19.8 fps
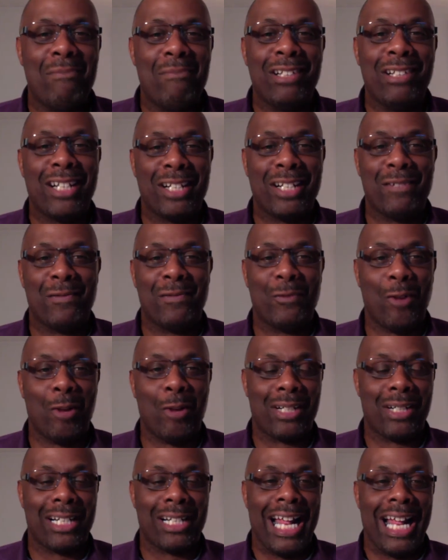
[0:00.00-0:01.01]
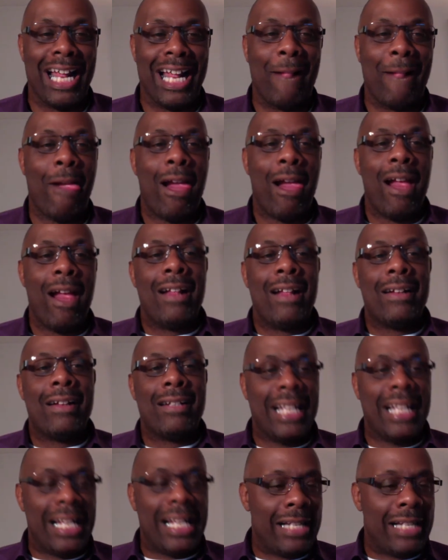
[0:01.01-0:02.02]
looking forward to that.
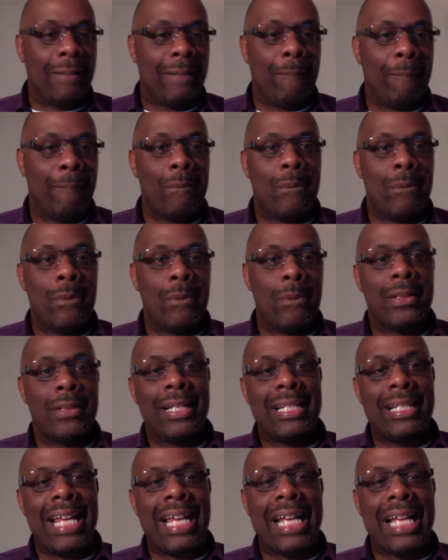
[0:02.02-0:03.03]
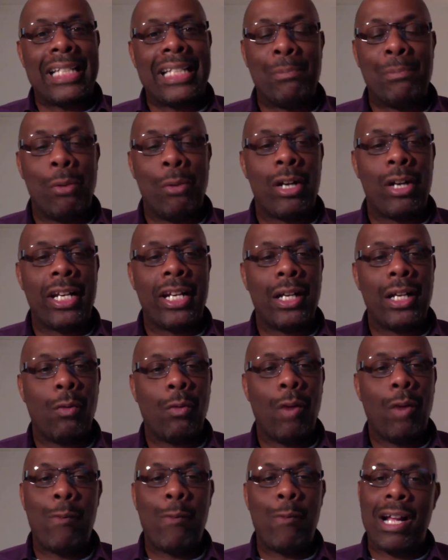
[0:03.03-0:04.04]
Then the next morning,
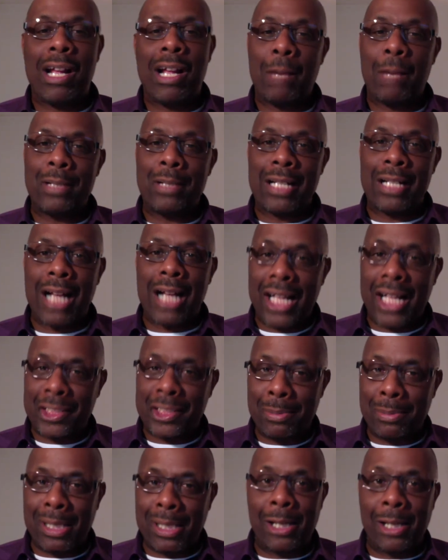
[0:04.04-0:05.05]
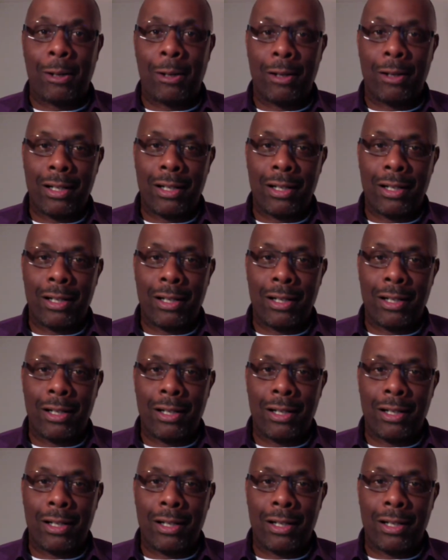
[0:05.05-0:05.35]
we wake up in Cozumel.